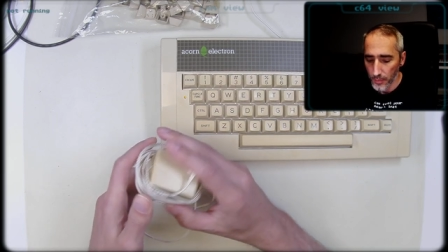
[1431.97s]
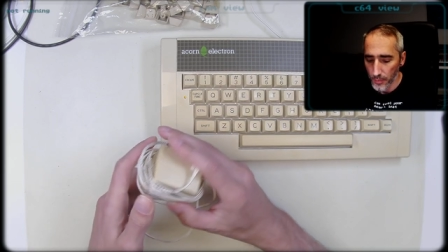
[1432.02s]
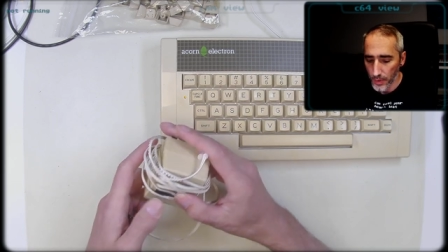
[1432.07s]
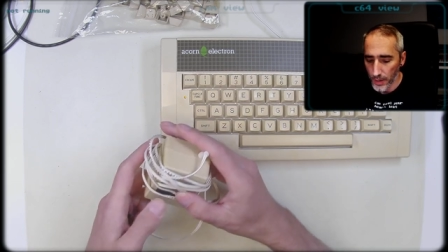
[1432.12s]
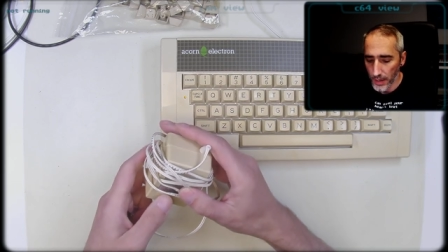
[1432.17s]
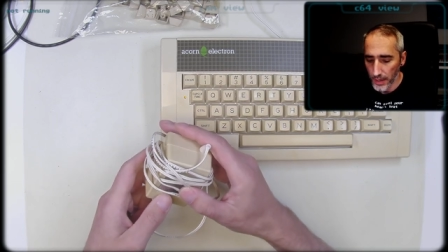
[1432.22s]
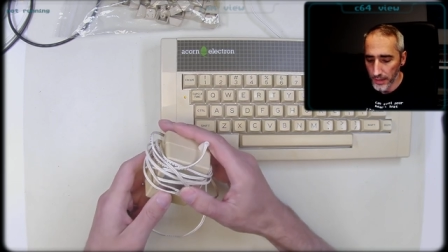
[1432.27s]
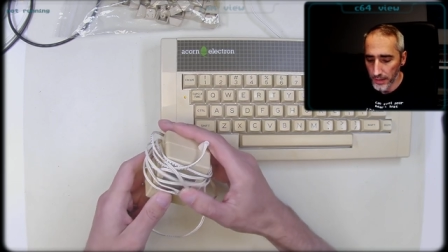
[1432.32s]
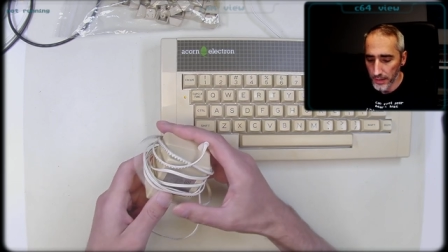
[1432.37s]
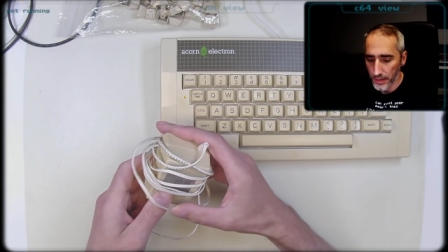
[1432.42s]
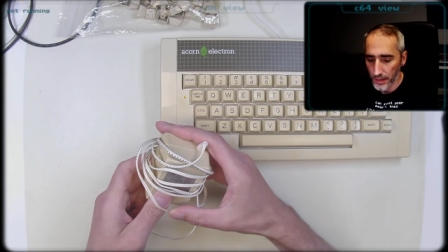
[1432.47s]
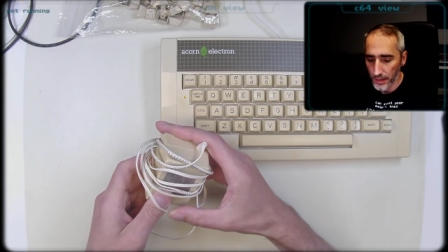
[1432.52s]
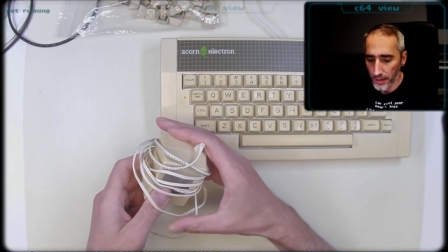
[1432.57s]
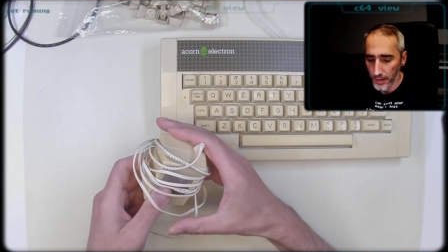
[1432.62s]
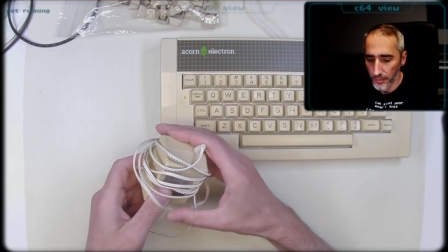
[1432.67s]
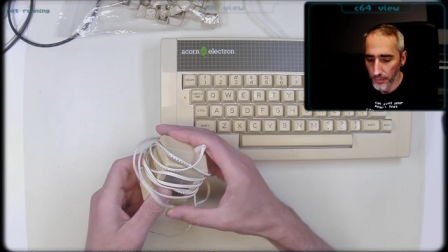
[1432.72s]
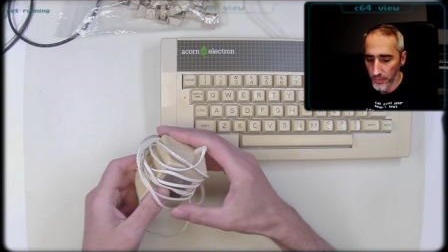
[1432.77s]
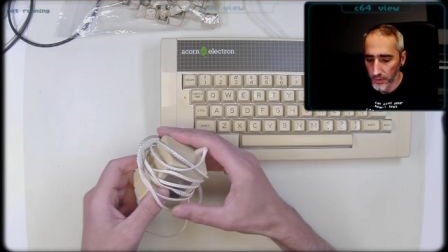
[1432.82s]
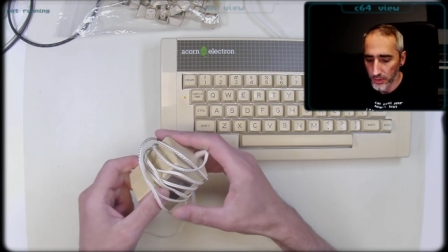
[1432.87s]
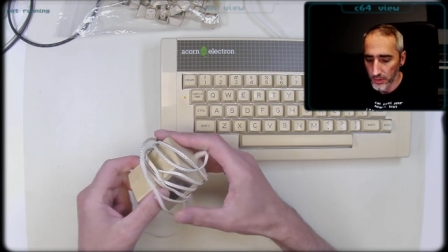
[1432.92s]
But
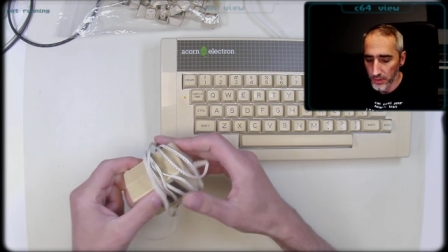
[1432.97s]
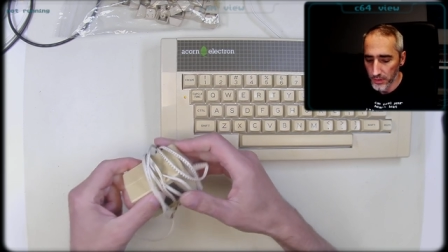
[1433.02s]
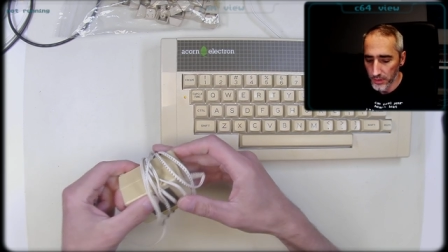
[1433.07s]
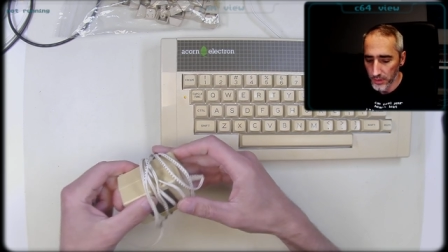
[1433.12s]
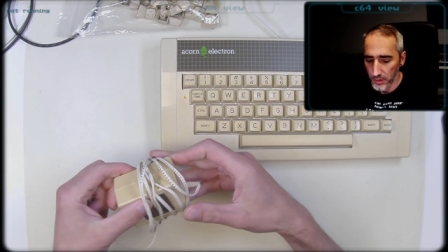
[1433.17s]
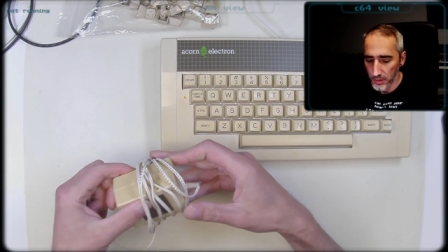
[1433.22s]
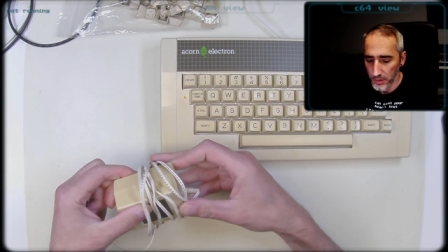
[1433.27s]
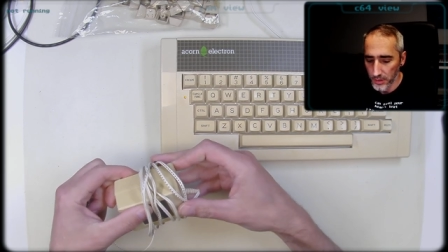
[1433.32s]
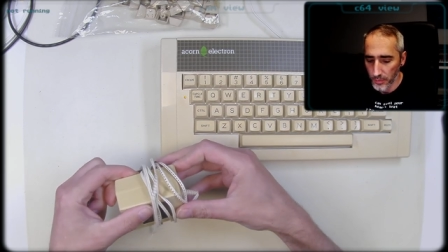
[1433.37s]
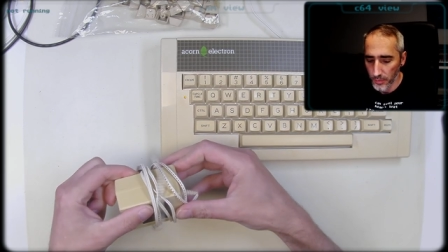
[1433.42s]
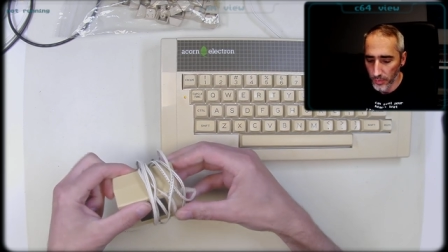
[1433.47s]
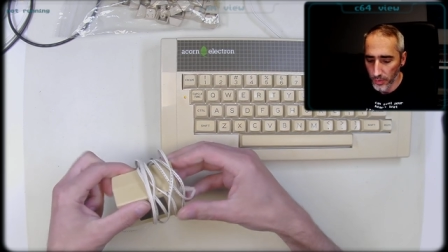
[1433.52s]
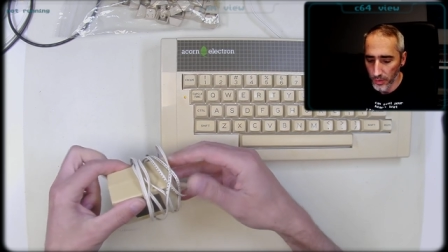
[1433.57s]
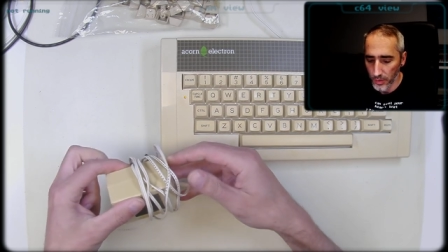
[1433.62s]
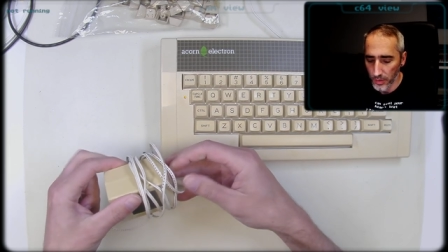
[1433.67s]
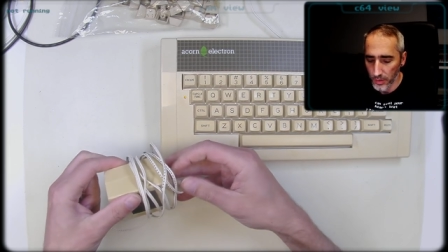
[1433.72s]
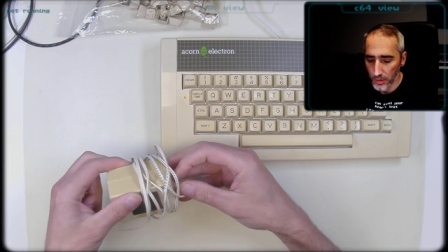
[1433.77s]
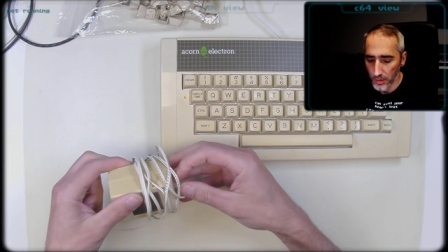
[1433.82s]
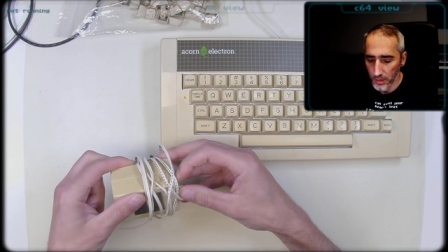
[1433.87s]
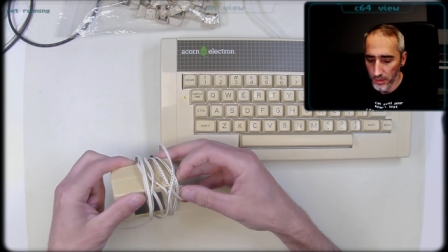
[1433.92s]
uh, this is a
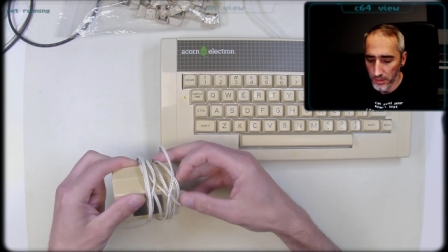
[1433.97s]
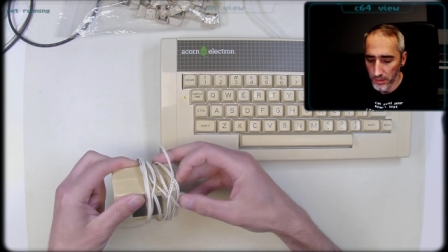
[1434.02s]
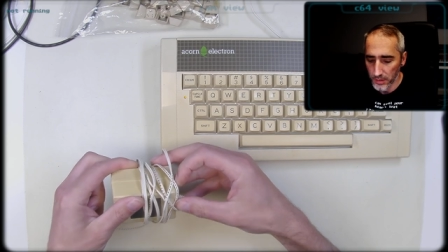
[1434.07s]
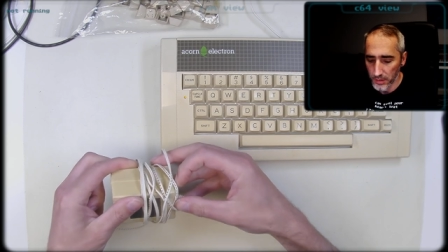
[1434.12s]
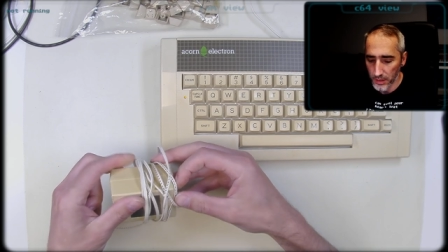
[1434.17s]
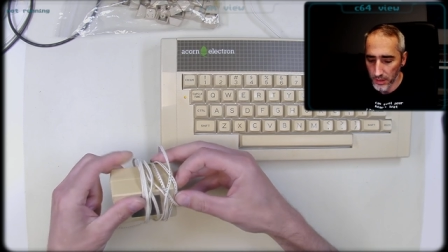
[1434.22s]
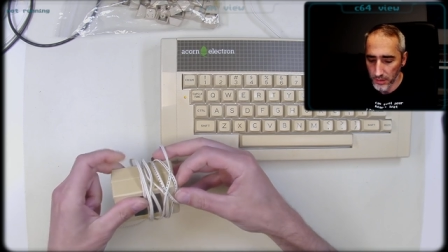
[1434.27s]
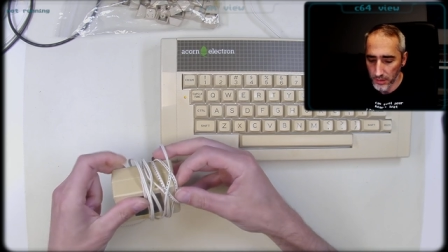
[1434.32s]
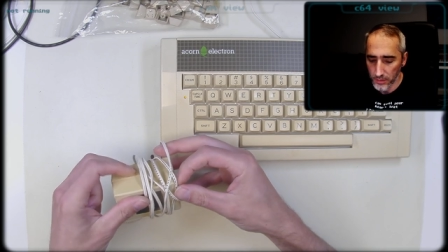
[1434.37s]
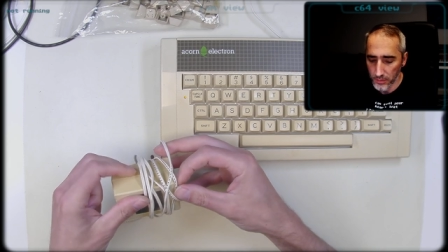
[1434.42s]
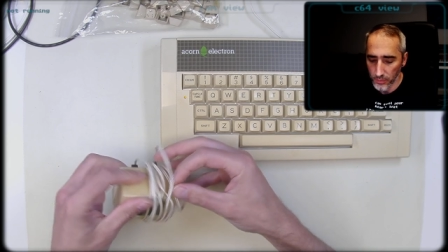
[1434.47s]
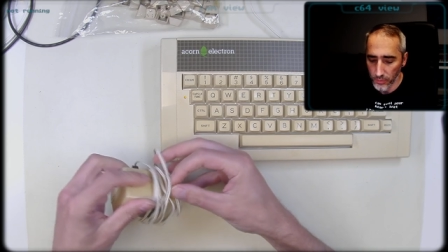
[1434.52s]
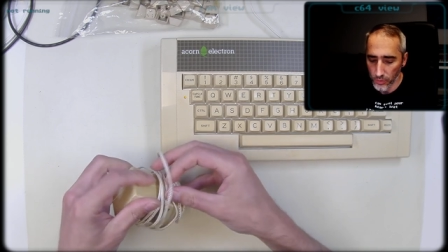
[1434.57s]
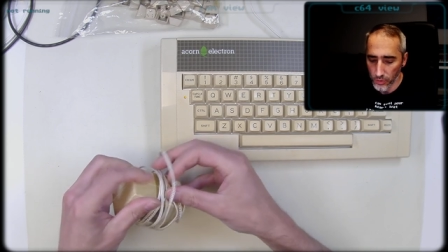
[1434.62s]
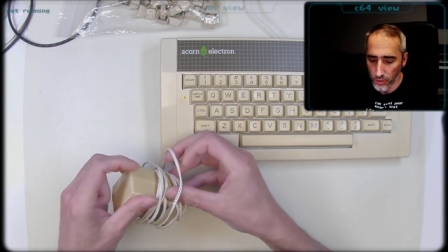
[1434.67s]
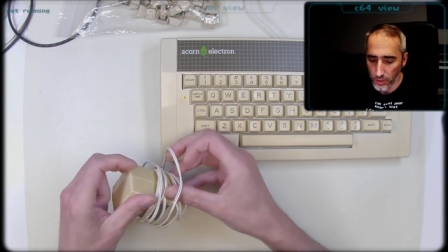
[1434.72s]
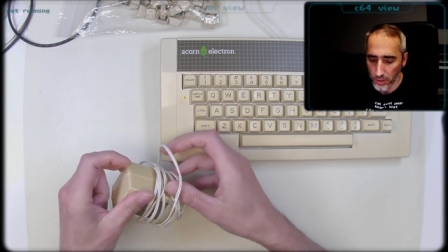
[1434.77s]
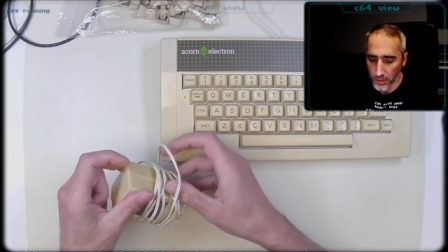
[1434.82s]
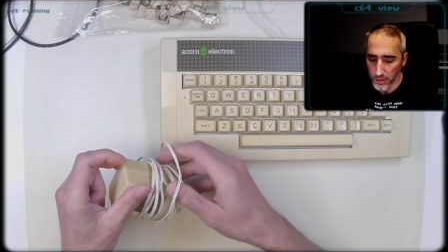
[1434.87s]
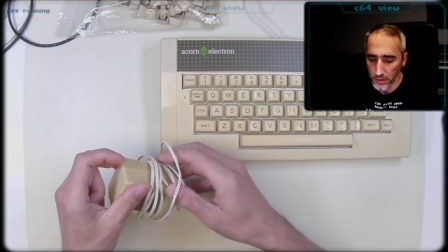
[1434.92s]
simple 6
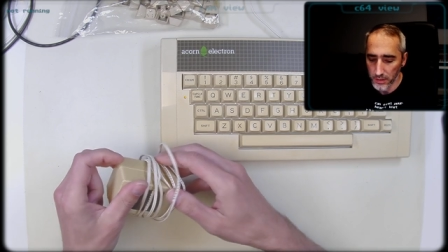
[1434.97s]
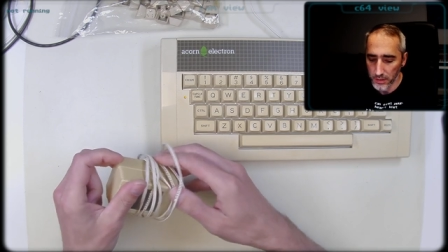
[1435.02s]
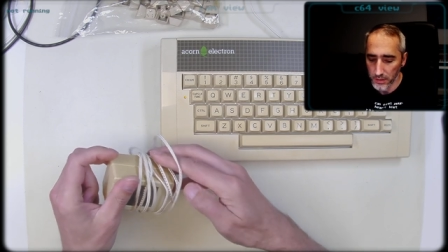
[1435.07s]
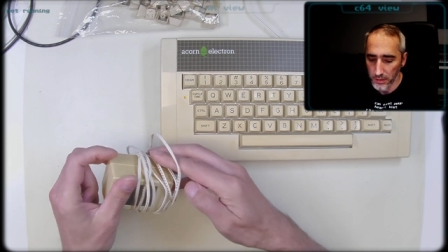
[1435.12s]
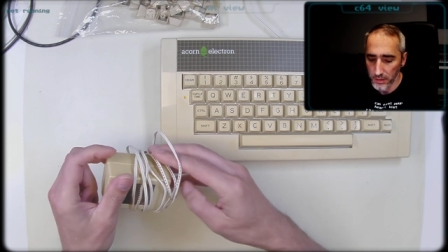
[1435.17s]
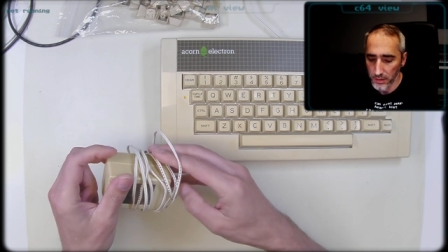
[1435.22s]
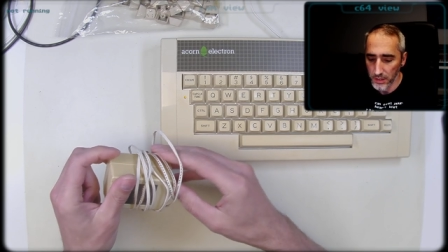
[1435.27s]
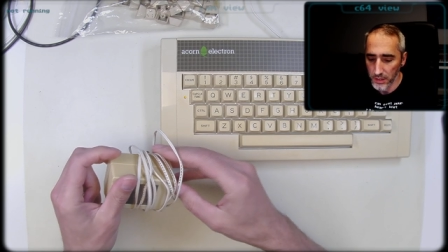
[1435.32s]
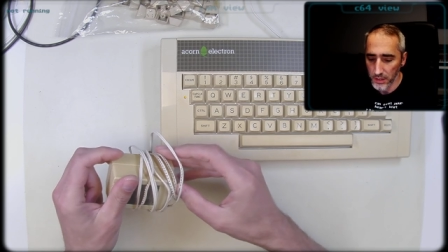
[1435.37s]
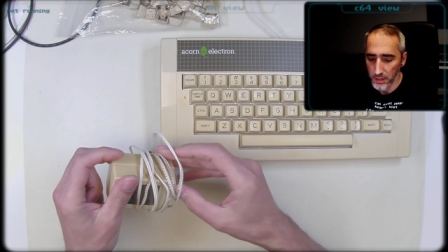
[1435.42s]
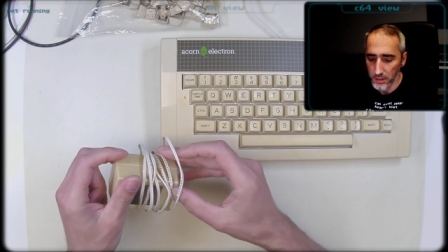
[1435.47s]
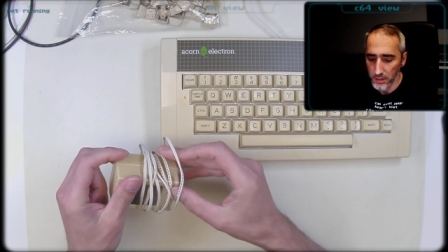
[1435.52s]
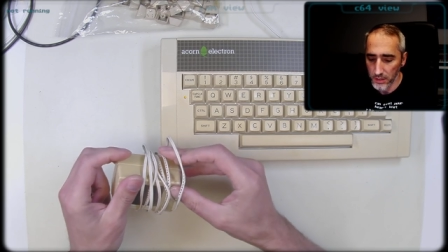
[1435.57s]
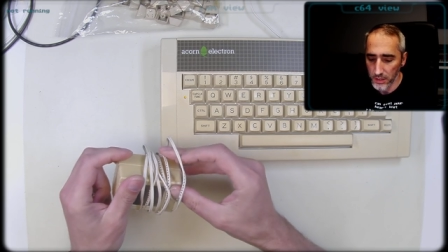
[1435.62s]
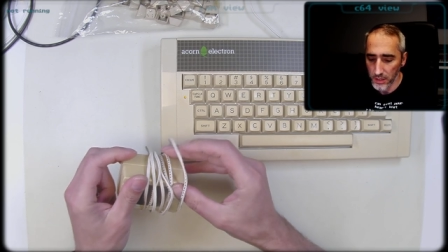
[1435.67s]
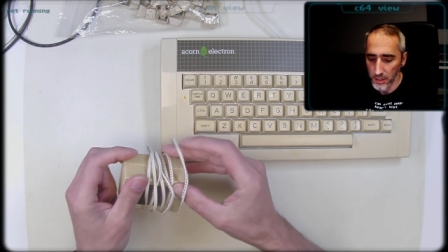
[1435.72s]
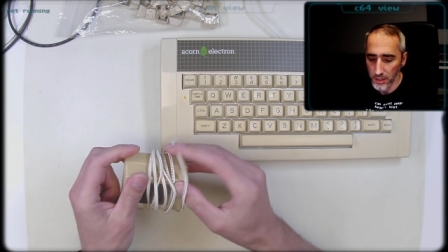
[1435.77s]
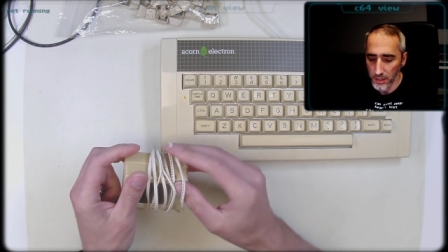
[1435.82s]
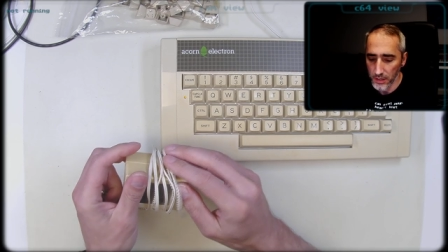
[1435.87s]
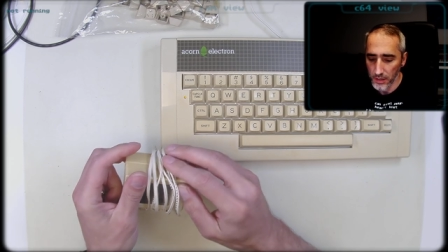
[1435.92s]
volt
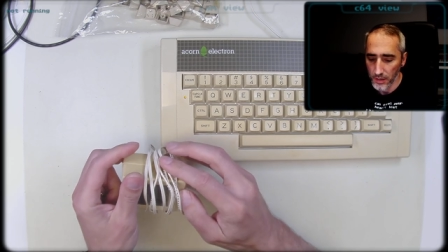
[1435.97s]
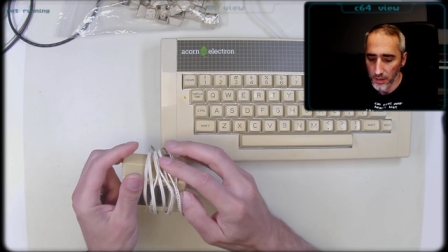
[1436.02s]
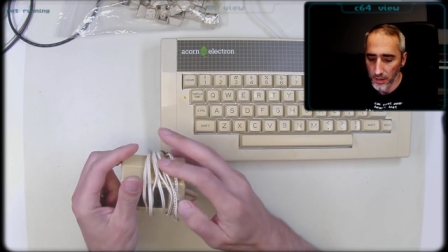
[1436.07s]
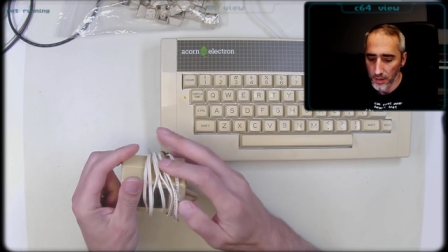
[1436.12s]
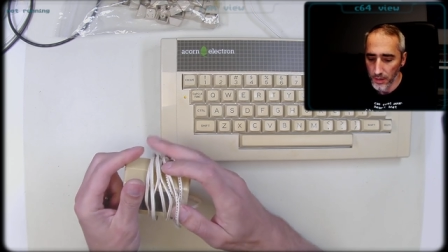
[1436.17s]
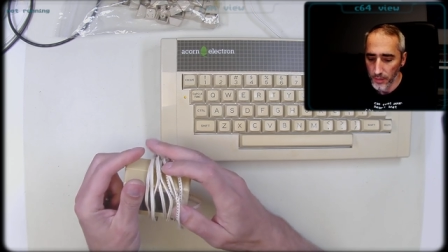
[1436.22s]
DC